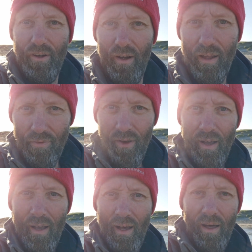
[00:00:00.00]
your life,
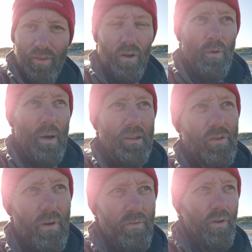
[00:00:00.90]
and the only way
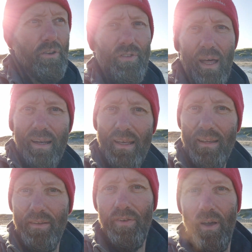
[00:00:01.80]
to reverse that
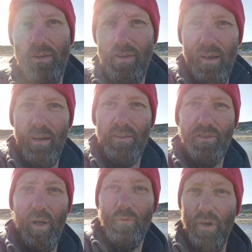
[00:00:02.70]
is to
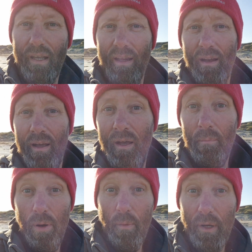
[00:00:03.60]
stop drinking
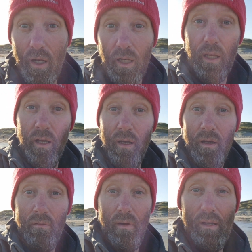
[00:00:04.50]
permanently,
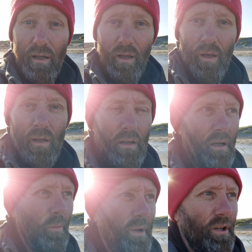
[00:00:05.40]
right?
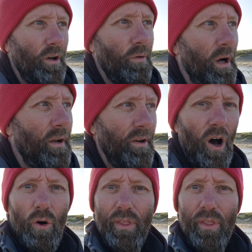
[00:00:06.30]
You know, when you know